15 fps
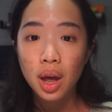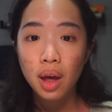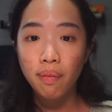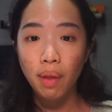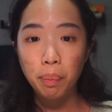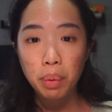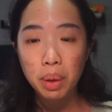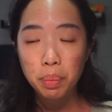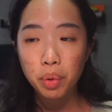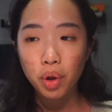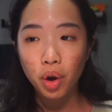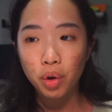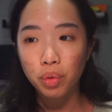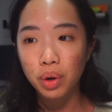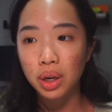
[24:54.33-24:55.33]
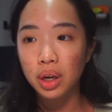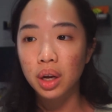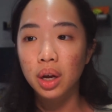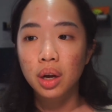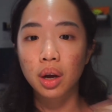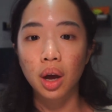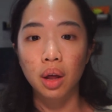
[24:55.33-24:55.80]
that people are
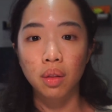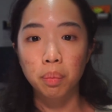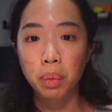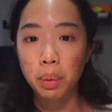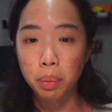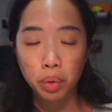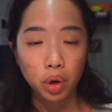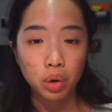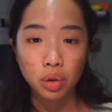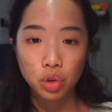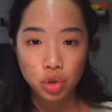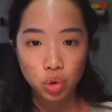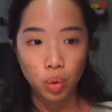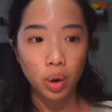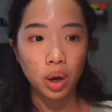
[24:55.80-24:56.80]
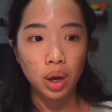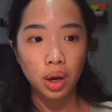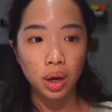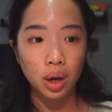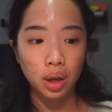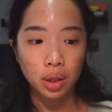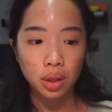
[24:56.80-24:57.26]
reading and people are enjoying,
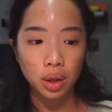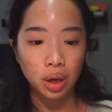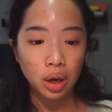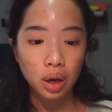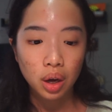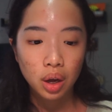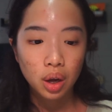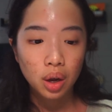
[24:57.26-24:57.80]
and I think